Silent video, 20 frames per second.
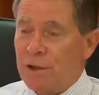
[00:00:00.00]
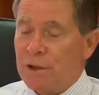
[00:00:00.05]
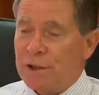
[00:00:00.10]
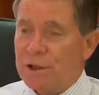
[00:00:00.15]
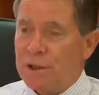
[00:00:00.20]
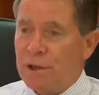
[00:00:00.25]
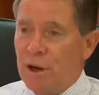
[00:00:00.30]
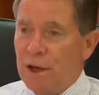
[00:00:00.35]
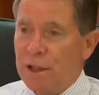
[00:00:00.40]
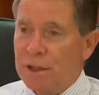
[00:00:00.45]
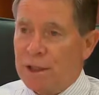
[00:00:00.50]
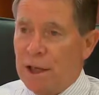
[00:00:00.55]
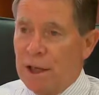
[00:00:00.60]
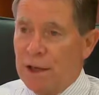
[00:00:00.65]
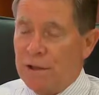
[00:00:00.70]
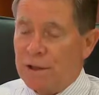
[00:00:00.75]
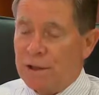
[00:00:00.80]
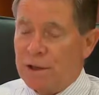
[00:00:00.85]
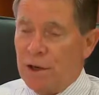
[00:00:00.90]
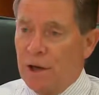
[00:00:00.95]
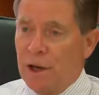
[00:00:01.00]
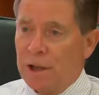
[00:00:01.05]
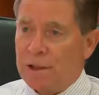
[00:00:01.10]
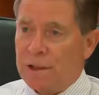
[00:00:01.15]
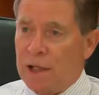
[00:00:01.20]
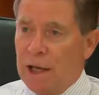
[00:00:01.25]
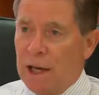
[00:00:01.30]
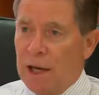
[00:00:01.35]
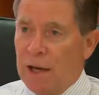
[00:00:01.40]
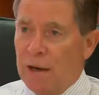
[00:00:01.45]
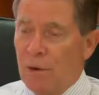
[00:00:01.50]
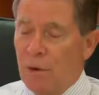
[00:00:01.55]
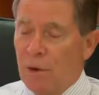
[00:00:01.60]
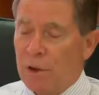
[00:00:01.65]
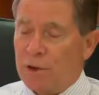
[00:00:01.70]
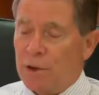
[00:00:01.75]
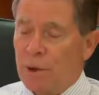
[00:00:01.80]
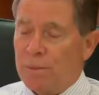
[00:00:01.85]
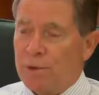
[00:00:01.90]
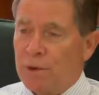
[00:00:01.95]
on the site. All
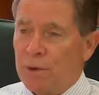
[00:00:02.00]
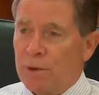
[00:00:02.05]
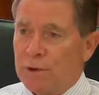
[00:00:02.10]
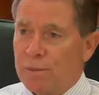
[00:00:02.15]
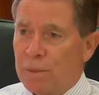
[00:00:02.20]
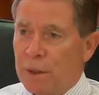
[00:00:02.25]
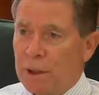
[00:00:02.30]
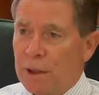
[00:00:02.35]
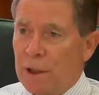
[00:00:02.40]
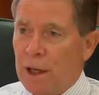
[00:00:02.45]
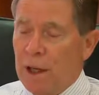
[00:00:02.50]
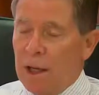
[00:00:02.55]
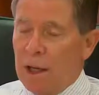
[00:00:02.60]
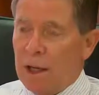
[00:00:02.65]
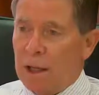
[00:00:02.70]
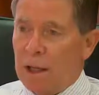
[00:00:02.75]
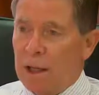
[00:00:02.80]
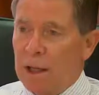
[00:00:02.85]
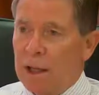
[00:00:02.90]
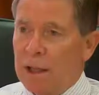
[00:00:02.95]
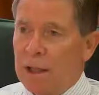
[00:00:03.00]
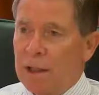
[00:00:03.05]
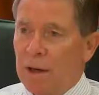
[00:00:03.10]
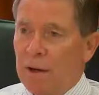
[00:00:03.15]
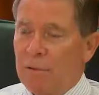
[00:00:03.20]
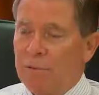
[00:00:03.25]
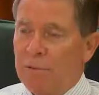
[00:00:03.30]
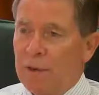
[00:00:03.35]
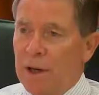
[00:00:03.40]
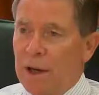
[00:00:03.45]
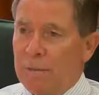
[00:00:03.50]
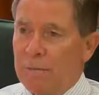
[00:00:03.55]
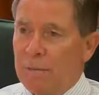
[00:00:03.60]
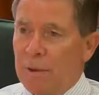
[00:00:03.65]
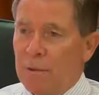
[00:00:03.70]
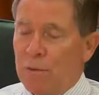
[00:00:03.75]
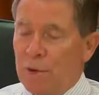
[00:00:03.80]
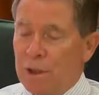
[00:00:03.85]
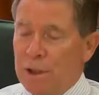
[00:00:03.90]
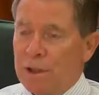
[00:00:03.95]
the topsoil's been cleaned off.
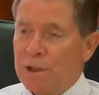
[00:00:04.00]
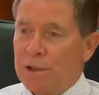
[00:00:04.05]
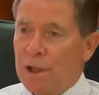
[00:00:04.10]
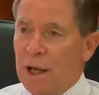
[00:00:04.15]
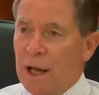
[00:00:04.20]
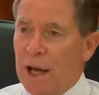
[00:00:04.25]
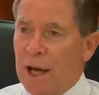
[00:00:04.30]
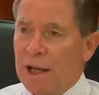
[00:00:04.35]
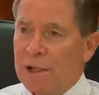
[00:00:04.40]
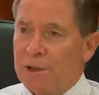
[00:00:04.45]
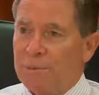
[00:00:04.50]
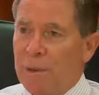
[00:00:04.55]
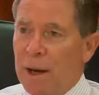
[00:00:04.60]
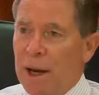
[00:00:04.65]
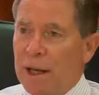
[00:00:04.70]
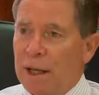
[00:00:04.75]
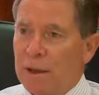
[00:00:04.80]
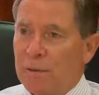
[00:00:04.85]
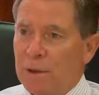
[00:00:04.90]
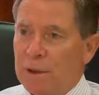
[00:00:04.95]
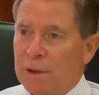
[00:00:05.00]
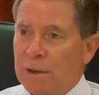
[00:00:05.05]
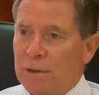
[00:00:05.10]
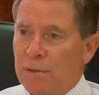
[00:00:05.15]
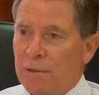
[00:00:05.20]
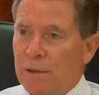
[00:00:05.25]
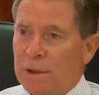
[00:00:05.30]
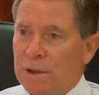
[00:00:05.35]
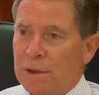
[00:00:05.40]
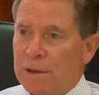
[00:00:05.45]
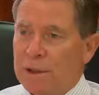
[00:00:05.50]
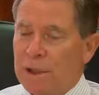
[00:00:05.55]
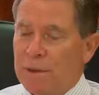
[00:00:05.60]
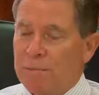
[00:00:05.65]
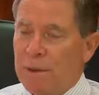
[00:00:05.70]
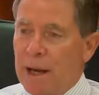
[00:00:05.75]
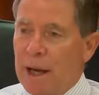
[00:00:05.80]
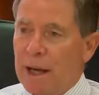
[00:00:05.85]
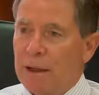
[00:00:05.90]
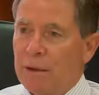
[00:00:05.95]
What is a large paddock when you sit
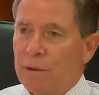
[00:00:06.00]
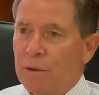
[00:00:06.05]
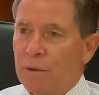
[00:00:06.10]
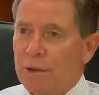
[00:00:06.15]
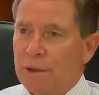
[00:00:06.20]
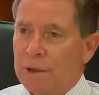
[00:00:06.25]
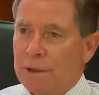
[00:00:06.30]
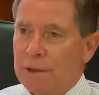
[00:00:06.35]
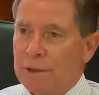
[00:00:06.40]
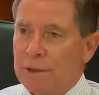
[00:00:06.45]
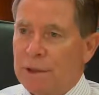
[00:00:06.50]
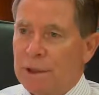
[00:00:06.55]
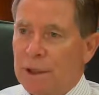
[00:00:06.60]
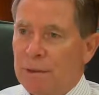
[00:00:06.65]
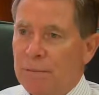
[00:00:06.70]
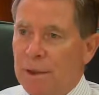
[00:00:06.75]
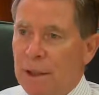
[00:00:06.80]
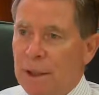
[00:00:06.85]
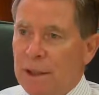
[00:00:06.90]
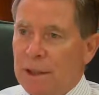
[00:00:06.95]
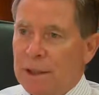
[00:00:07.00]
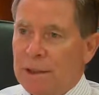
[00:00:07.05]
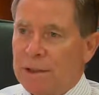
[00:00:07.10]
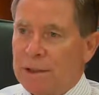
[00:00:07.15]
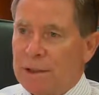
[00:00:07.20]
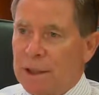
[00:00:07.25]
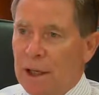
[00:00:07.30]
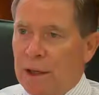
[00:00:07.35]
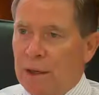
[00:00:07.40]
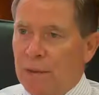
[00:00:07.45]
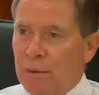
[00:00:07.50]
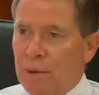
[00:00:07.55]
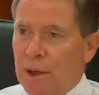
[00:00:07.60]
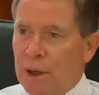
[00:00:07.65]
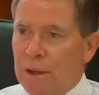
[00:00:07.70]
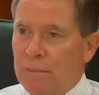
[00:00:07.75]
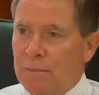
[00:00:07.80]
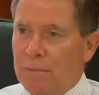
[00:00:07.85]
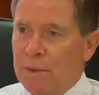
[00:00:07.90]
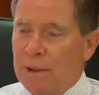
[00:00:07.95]
back and look at it.
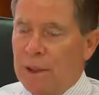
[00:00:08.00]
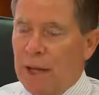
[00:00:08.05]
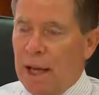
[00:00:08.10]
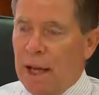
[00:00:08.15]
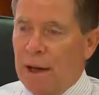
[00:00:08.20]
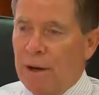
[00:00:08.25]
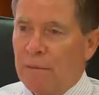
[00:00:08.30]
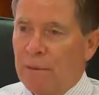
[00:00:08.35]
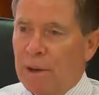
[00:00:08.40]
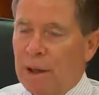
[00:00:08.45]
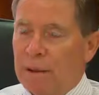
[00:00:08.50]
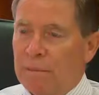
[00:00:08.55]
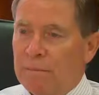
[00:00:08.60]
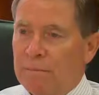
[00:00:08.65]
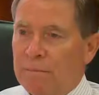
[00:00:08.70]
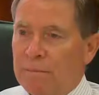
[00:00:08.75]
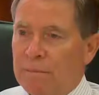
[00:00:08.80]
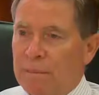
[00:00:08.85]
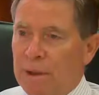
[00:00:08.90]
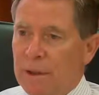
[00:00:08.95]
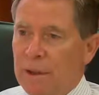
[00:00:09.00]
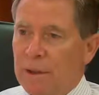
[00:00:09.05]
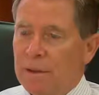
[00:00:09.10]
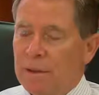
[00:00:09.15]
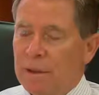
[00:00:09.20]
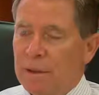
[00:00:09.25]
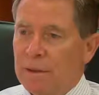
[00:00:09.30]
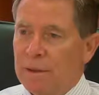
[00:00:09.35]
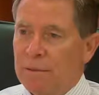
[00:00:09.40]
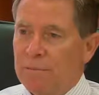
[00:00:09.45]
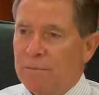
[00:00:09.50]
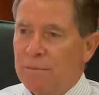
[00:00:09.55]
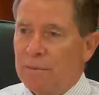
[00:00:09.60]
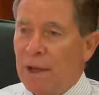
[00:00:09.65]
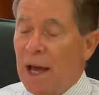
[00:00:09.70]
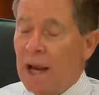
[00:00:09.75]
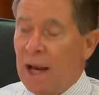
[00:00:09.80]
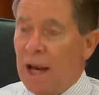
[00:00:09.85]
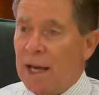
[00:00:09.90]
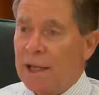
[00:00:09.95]
So now the
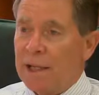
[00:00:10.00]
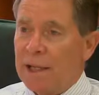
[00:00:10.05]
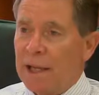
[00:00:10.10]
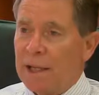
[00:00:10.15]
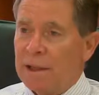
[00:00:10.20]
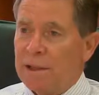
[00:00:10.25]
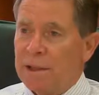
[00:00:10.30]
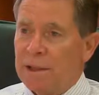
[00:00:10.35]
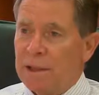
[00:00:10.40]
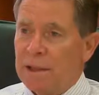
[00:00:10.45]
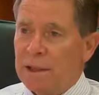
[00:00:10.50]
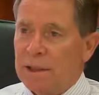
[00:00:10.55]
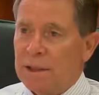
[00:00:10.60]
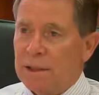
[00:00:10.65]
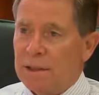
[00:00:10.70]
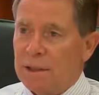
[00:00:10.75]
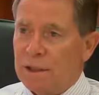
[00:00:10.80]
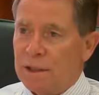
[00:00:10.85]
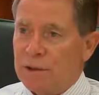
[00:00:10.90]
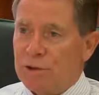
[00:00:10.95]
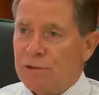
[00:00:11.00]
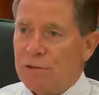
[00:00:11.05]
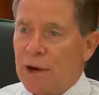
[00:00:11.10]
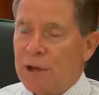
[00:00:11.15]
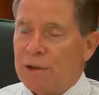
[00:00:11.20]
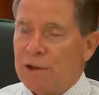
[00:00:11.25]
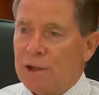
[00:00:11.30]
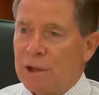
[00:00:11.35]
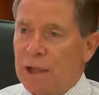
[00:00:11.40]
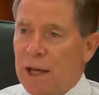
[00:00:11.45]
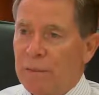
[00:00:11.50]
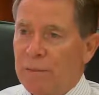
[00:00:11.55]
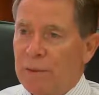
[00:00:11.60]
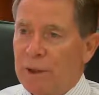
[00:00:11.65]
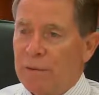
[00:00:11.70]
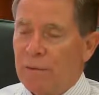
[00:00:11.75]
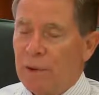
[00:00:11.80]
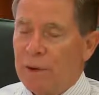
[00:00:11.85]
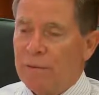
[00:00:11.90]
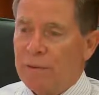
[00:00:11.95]
Ladex, the construction
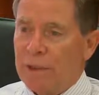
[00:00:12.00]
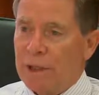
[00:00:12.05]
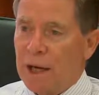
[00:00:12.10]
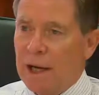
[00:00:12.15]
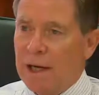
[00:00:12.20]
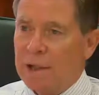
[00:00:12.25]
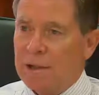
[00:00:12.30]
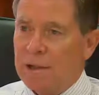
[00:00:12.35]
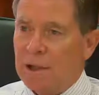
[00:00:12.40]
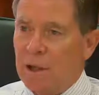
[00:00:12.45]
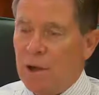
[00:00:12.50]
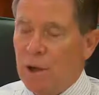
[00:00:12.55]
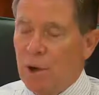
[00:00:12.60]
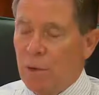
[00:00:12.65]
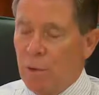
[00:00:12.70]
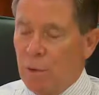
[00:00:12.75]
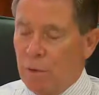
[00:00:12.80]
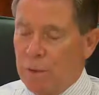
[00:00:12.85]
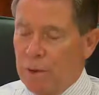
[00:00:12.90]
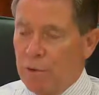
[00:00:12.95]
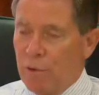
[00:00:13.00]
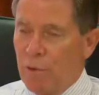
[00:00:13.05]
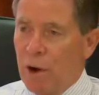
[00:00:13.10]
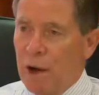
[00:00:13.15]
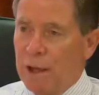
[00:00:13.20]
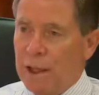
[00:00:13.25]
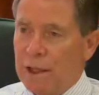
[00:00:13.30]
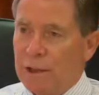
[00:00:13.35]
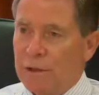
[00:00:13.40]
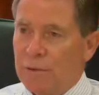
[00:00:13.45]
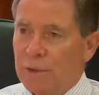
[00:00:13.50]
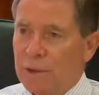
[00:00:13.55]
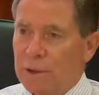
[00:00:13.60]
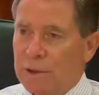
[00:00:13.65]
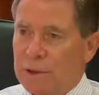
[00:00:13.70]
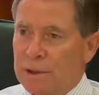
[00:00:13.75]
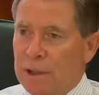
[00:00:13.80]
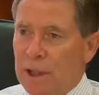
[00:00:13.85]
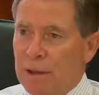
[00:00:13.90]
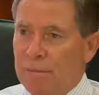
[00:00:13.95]
company we've engaged, will be right into
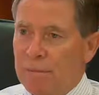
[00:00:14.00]
it